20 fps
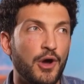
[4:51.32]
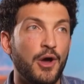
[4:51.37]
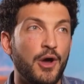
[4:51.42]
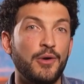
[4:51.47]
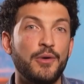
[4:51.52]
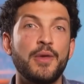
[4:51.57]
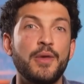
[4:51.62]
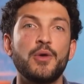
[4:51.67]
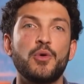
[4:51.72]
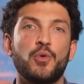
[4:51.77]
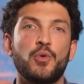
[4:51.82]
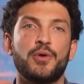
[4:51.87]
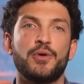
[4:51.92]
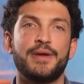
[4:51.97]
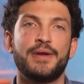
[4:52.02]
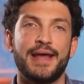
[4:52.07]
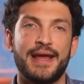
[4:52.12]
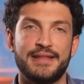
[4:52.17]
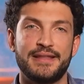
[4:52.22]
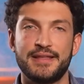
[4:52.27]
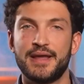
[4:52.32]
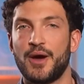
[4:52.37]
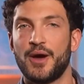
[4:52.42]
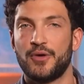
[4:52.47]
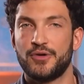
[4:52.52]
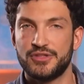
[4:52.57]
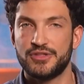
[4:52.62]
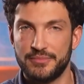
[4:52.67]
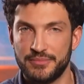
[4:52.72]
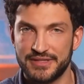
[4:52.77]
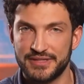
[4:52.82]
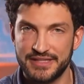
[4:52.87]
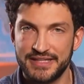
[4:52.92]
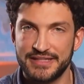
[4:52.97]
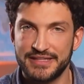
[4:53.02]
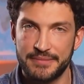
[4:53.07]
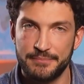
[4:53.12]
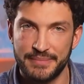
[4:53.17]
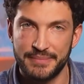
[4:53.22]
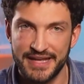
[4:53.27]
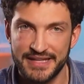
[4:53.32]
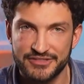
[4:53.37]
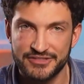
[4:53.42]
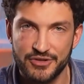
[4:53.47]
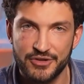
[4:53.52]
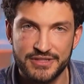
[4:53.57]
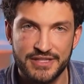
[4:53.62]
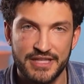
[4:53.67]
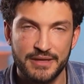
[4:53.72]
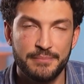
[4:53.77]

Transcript: hot the coil gets ultimately depends on the